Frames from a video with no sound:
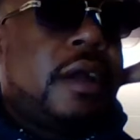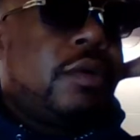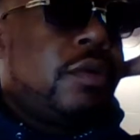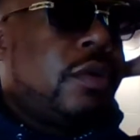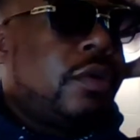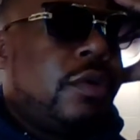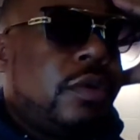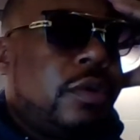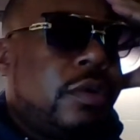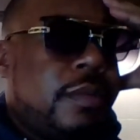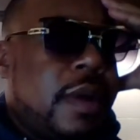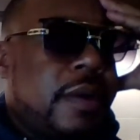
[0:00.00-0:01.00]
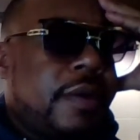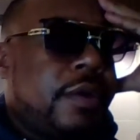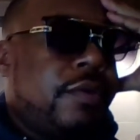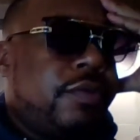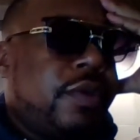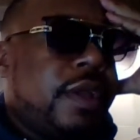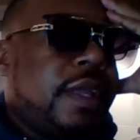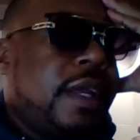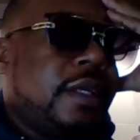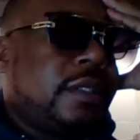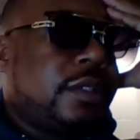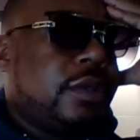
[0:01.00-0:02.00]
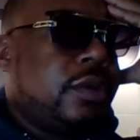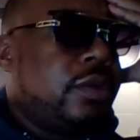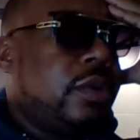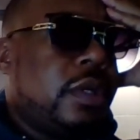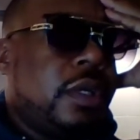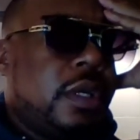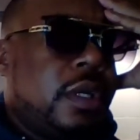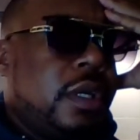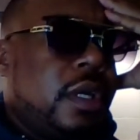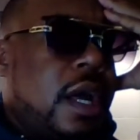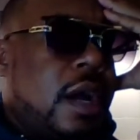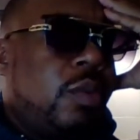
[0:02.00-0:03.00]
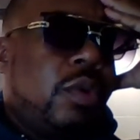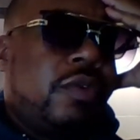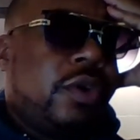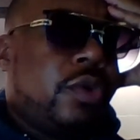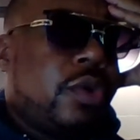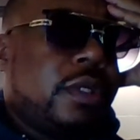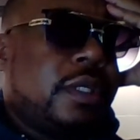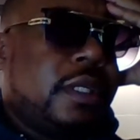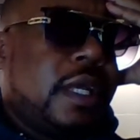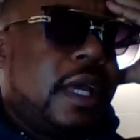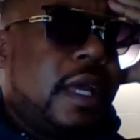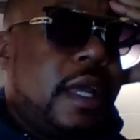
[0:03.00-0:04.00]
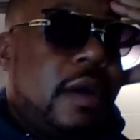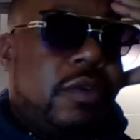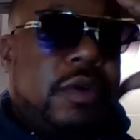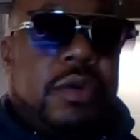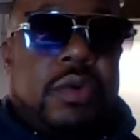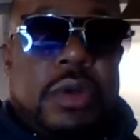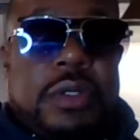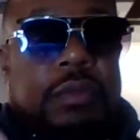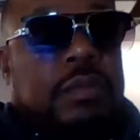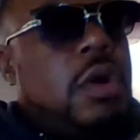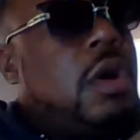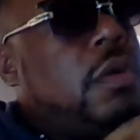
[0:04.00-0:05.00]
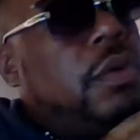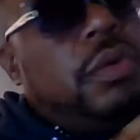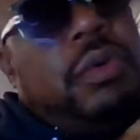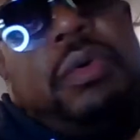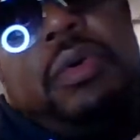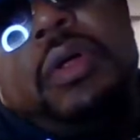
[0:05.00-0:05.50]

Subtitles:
going on the migrant home front. Yeah, so I will record today. I'll record tomorrow,